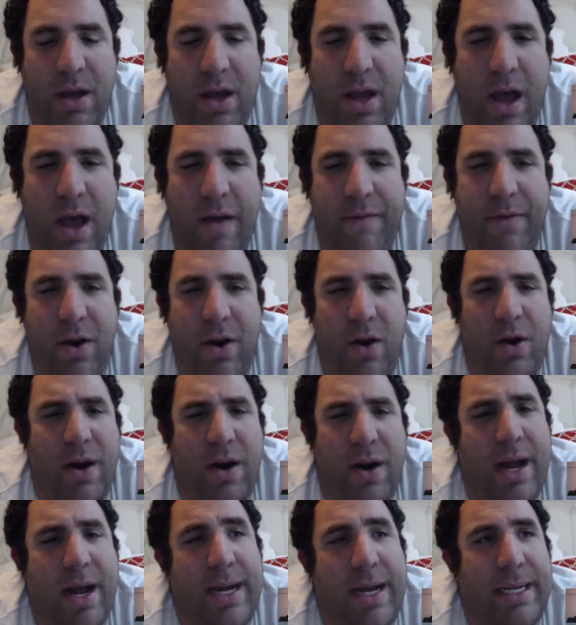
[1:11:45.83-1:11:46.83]

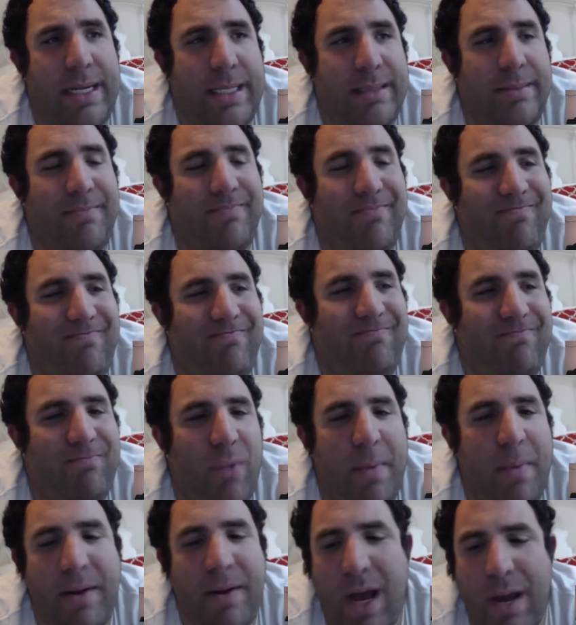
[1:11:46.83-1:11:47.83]

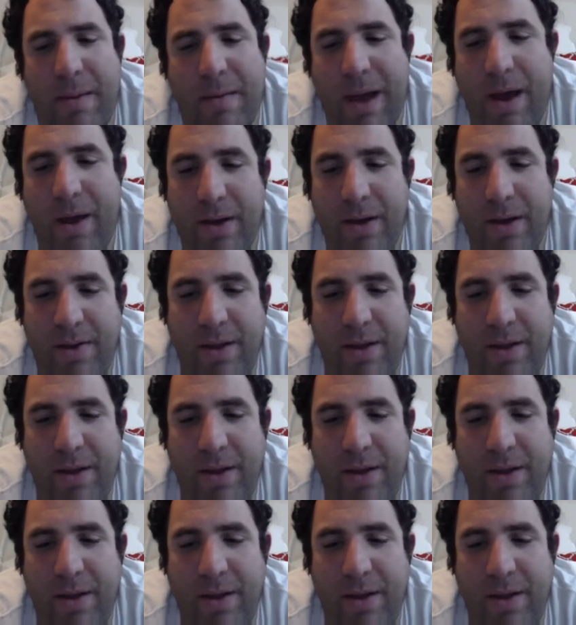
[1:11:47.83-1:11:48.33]
what am I talking about?